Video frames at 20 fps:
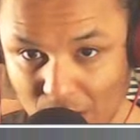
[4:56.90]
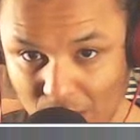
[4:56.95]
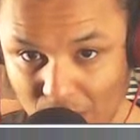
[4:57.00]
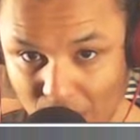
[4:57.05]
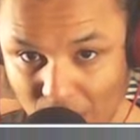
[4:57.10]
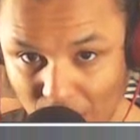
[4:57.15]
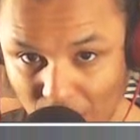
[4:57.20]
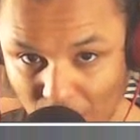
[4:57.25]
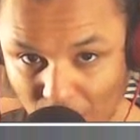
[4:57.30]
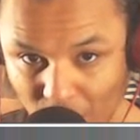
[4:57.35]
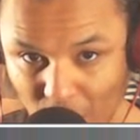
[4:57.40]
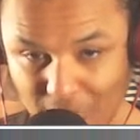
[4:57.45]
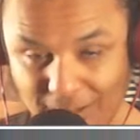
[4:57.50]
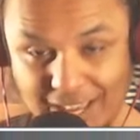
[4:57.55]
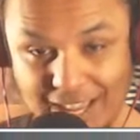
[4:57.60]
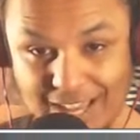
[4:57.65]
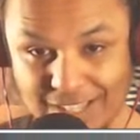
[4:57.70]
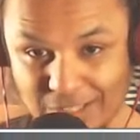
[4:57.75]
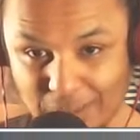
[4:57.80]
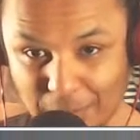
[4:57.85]
Oh, he
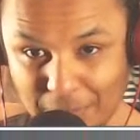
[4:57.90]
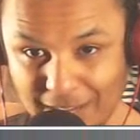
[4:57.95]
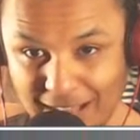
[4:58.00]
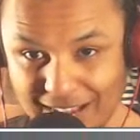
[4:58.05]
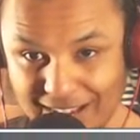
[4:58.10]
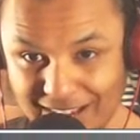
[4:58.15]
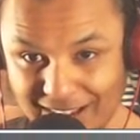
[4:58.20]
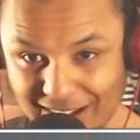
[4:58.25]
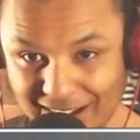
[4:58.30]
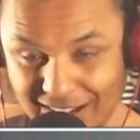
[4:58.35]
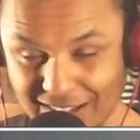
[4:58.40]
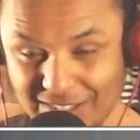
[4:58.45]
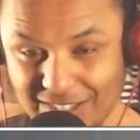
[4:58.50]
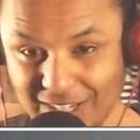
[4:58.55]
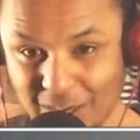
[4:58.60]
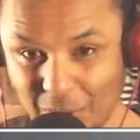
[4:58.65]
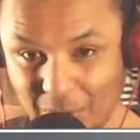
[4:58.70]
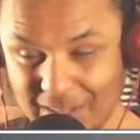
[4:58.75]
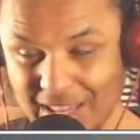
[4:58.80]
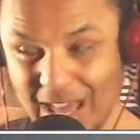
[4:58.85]
has a black card. You
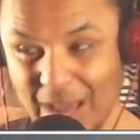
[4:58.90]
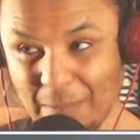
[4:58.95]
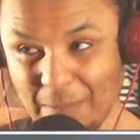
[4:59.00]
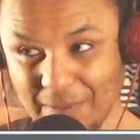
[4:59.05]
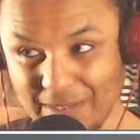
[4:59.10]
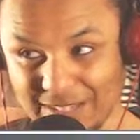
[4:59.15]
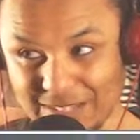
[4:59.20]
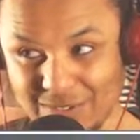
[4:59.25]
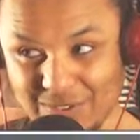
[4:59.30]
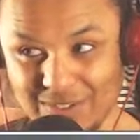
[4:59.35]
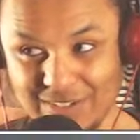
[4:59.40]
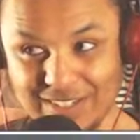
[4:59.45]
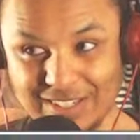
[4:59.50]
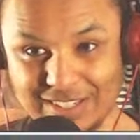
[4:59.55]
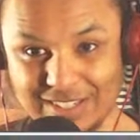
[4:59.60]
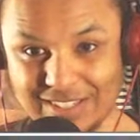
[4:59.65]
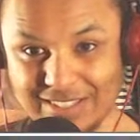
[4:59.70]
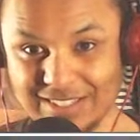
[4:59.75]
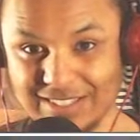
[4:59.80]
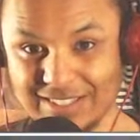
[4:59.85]
know what that means, right?
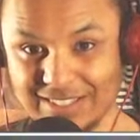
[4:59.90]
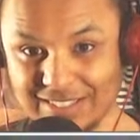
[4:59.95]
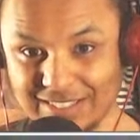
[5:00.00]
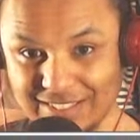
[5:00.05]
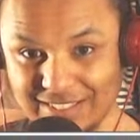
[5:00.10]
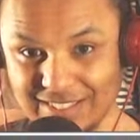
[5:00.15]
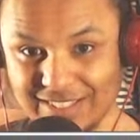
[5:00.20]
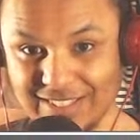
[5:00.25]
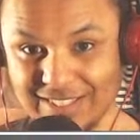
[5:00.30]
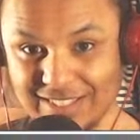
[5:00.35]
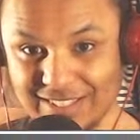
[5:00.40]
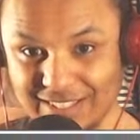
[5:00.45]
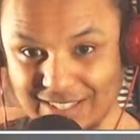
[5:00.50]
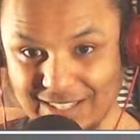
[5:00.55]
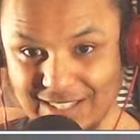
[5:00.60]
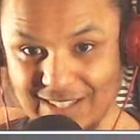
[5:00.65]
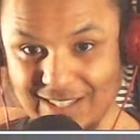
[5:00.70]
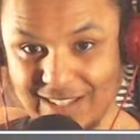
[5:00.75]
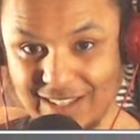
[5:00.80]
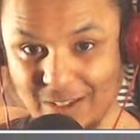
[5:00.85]

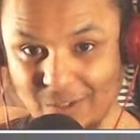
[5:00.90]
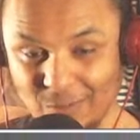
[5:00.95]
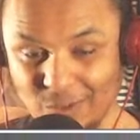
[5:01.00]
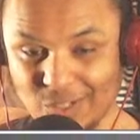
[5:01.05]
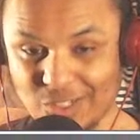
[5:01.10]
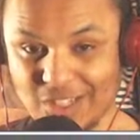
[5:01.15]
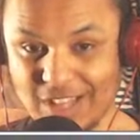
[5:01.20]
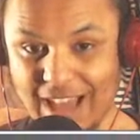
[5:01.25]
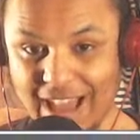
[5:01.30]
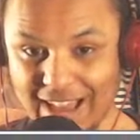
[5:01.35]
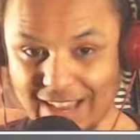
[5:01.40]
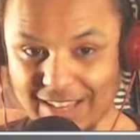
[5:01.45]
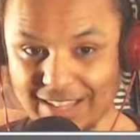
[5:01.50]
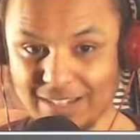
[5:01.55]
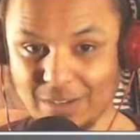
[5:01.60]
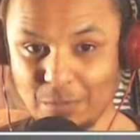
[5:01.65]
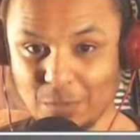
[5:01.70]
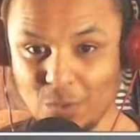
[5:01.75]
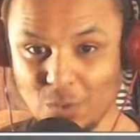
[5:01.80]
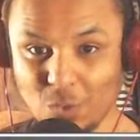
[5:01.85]
Vicious hacking.
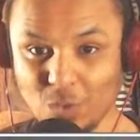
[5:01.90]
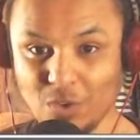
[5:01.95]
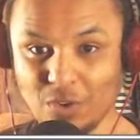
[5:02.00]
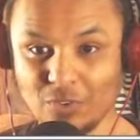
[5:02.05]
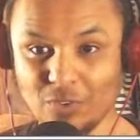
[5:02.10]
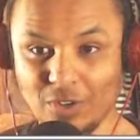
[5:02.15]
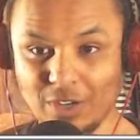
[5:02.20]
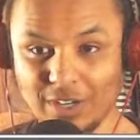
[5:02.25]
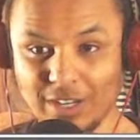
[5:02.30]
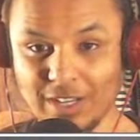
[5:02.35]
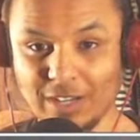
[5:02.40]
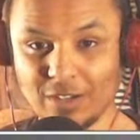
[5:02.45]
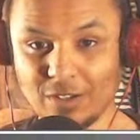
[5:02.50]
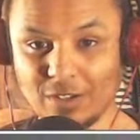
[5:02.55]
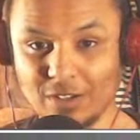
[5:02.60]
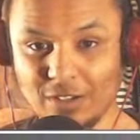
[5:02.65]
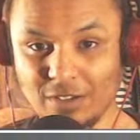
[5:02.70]
I'm calling it right now.